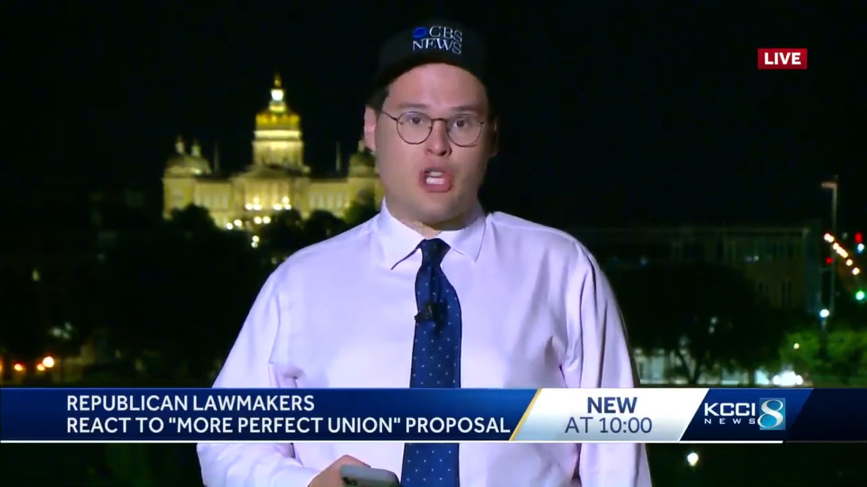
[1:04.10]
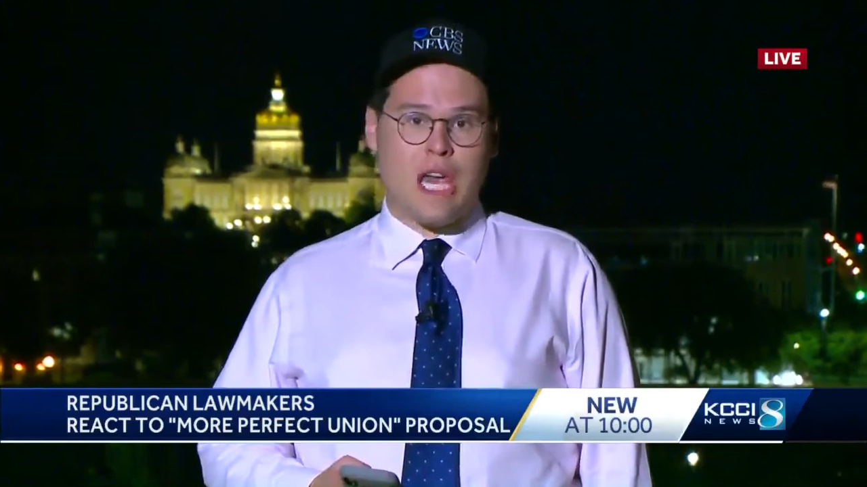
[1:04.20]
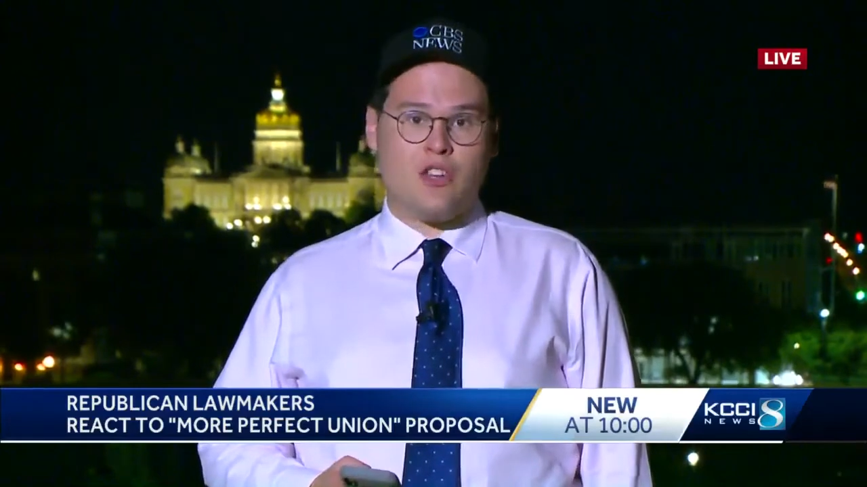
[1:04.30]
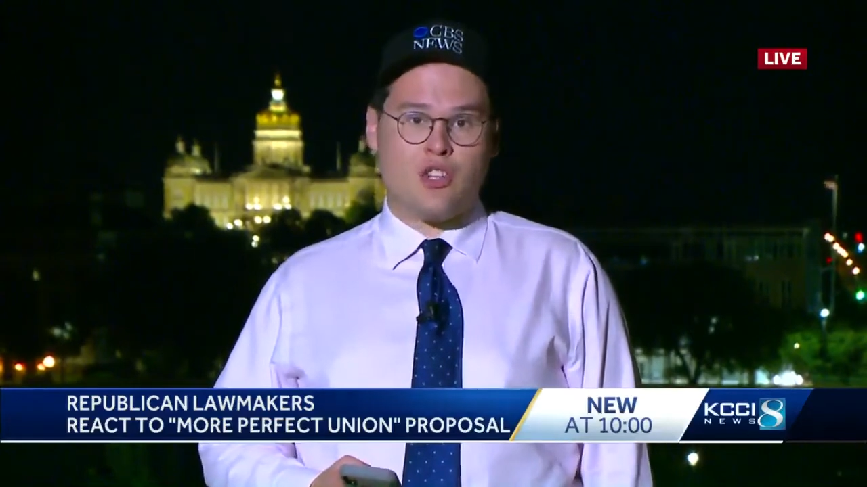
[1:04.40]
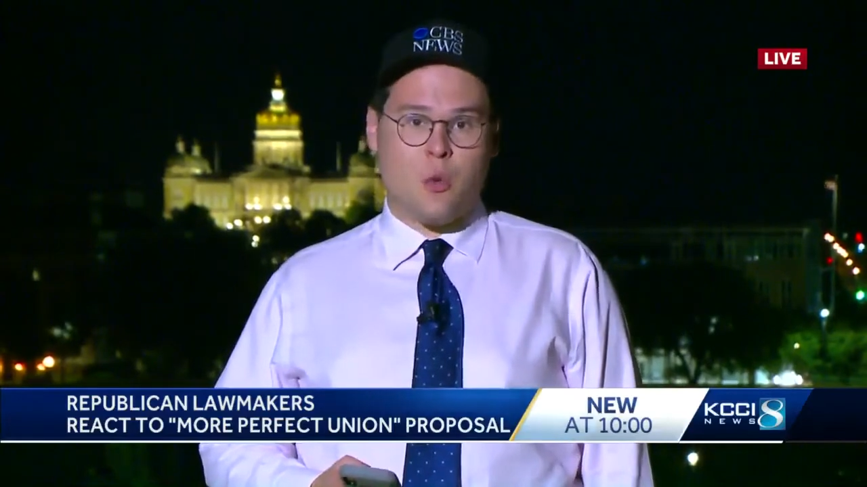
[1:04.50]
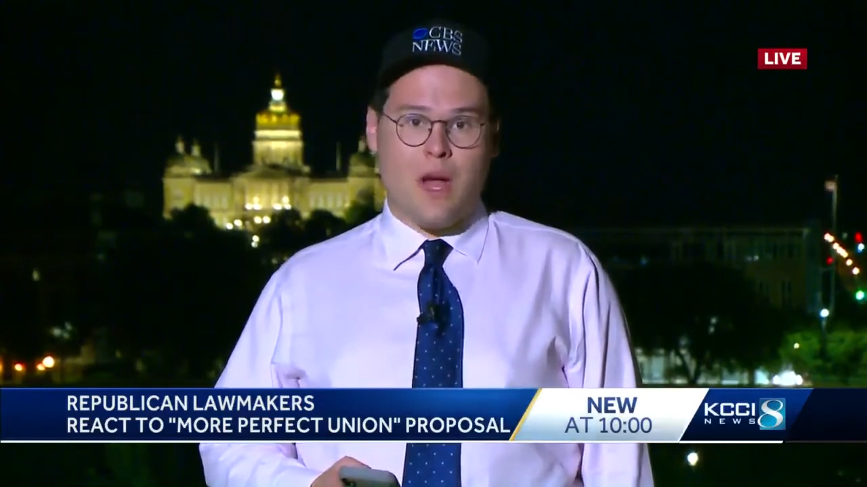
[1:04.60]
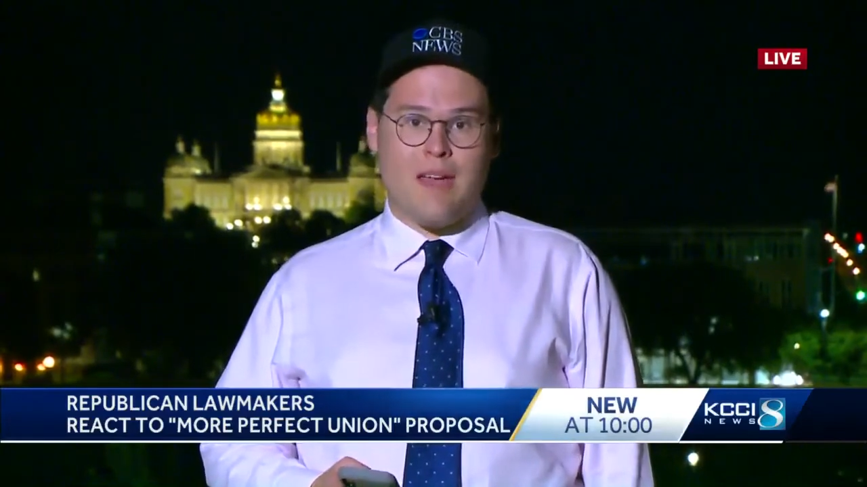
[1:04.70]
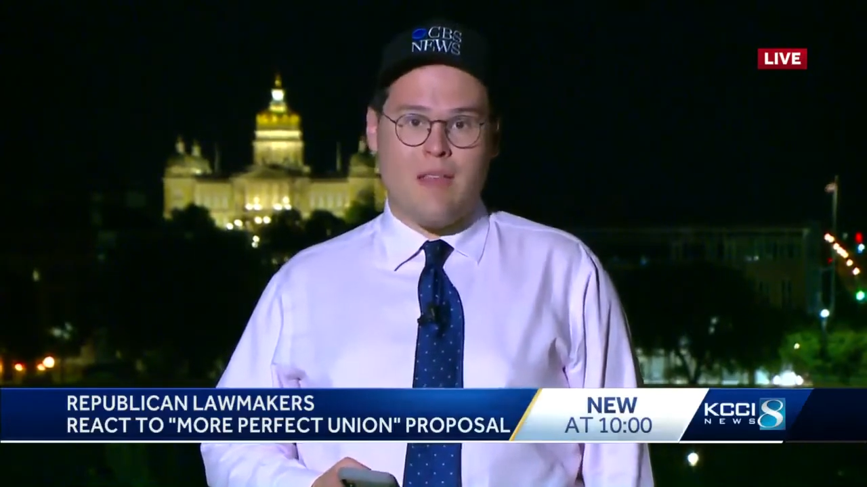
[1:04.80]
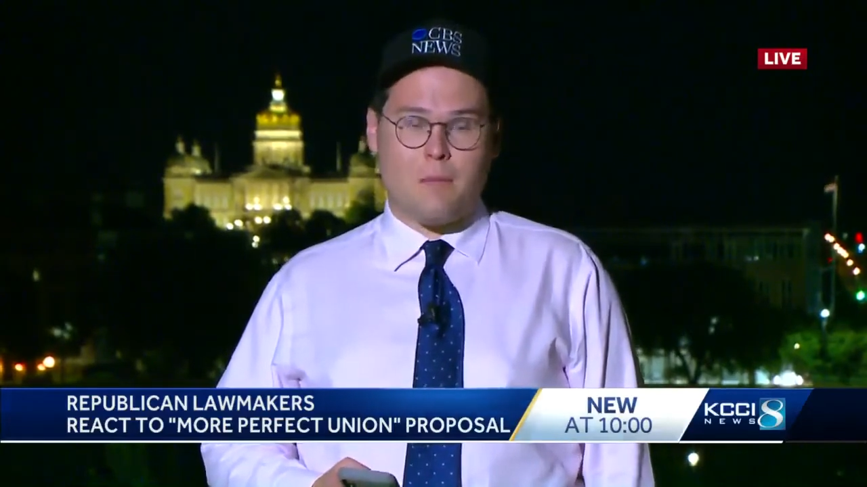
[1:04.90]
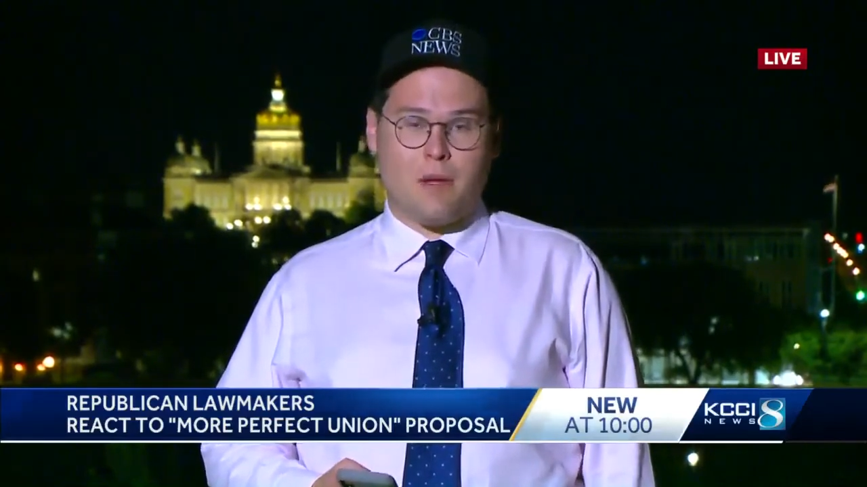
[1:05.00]
will change the
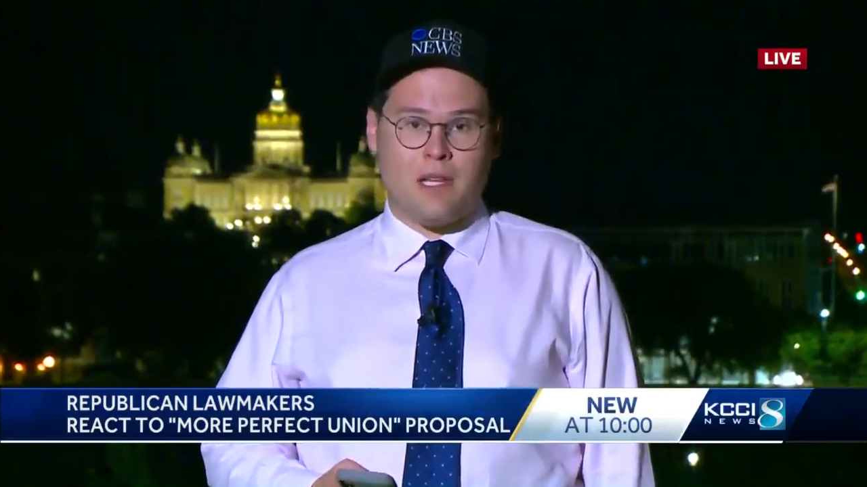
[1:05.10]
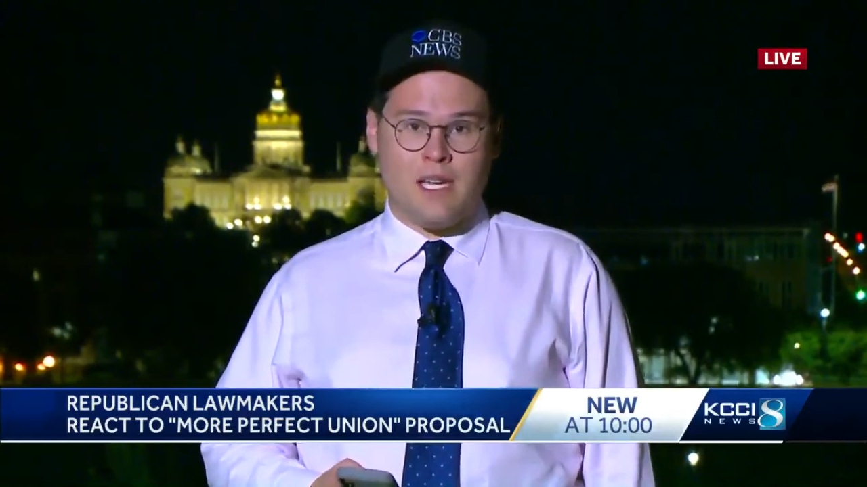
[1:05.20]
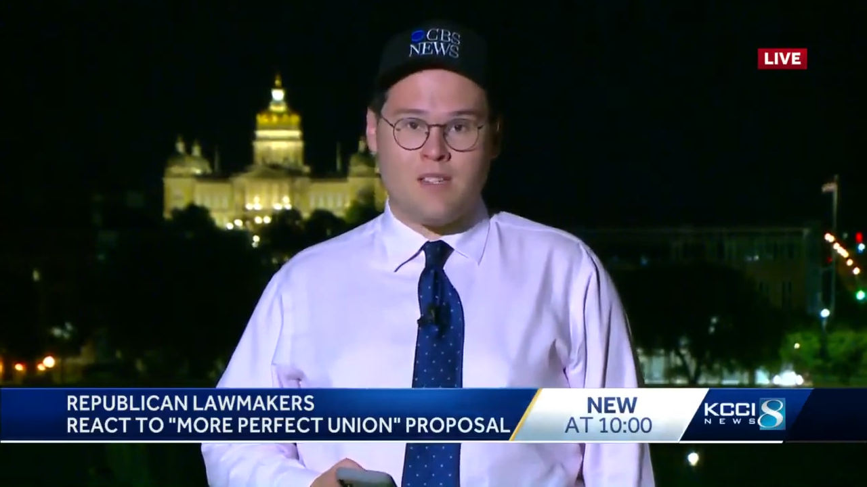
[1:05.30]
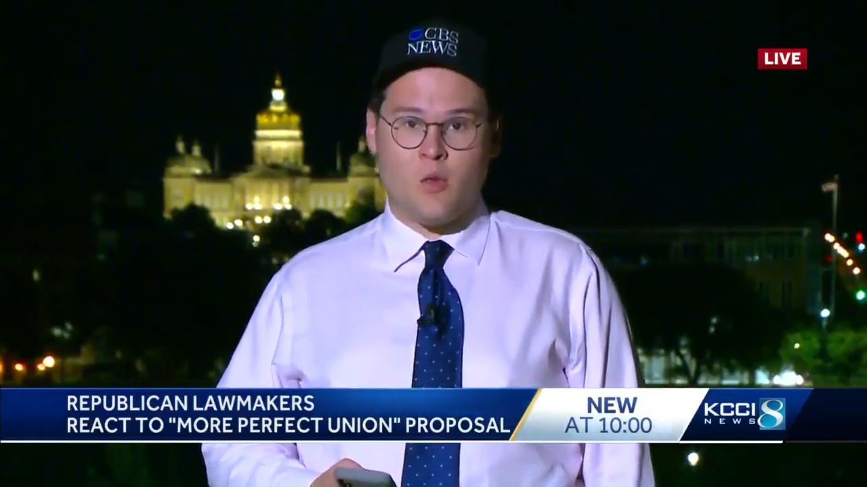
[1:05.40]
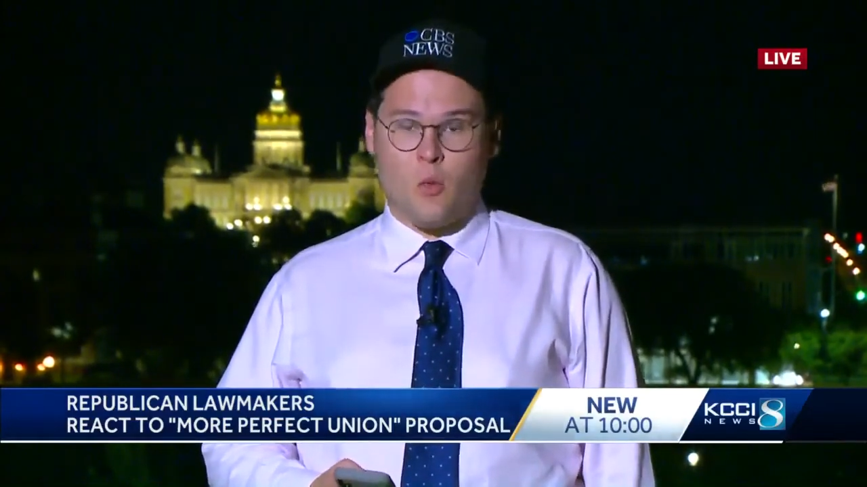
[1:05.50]
way that police